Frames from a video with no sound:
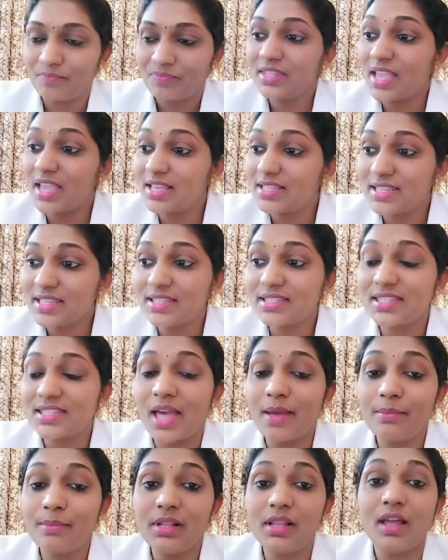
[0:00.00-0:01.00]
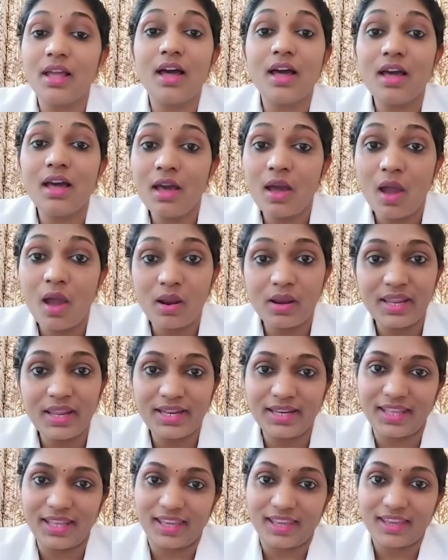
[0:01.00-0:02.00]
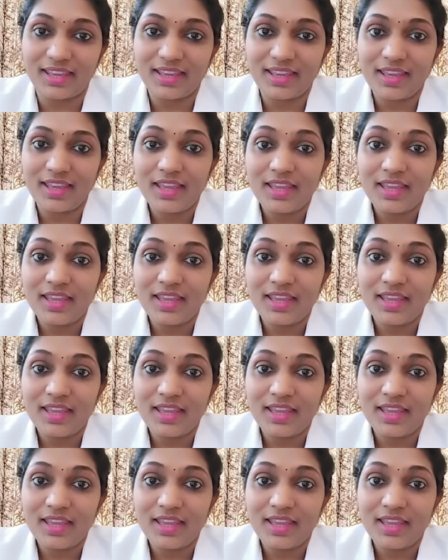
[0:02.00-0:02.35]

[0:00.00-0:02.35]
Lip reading: Next example, a holiday.